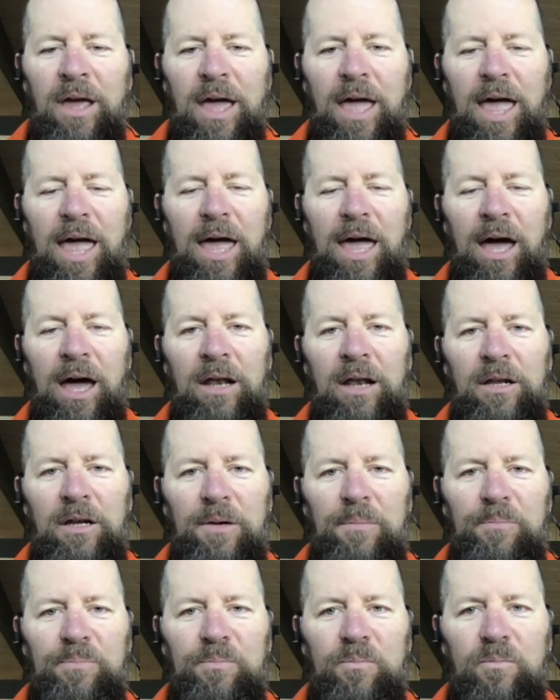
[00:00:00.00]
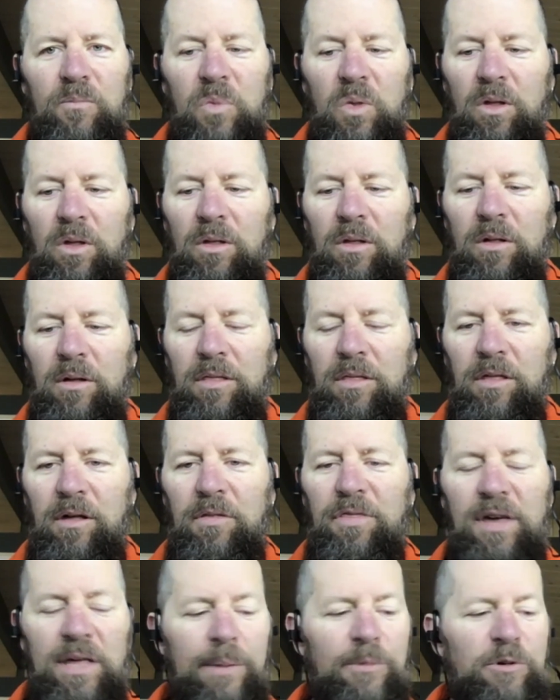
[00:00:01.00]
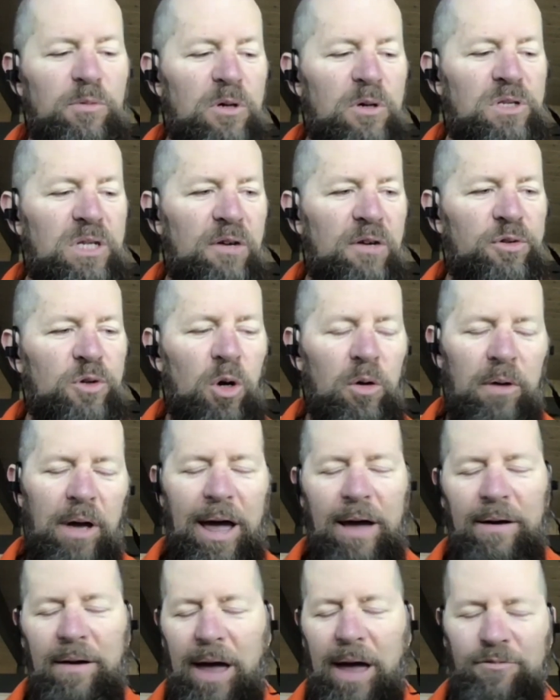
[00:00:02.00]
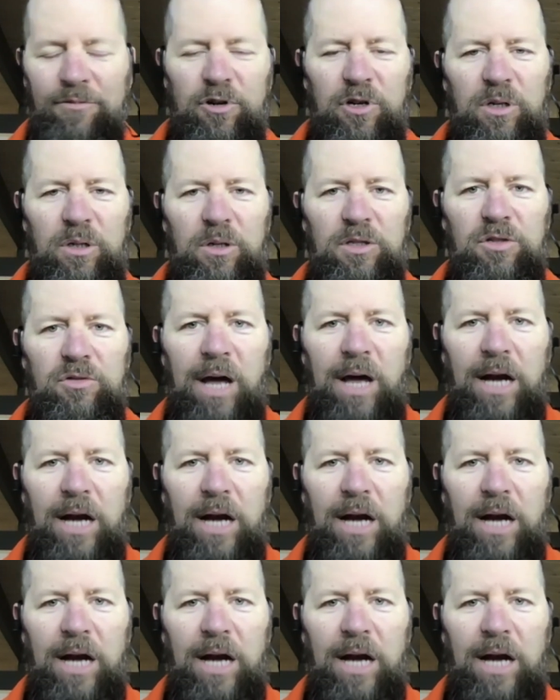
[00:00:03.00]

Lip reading: And the thing that was most difficult after you just